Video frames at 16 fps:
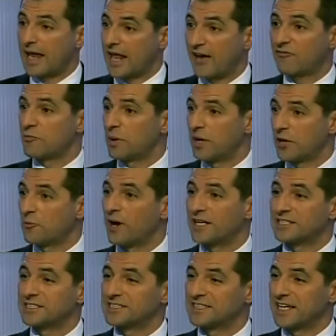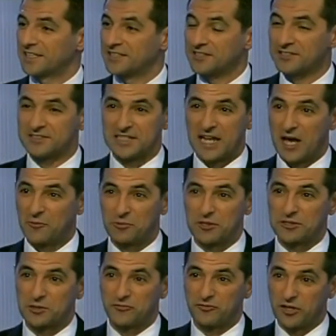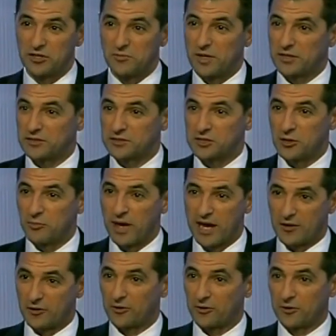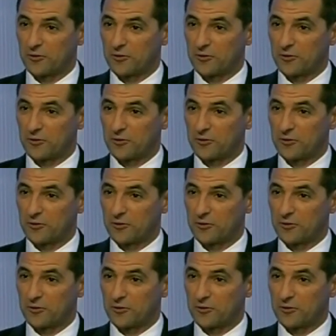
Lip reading: And everybody watches technicals now because the fundamentals don't matter.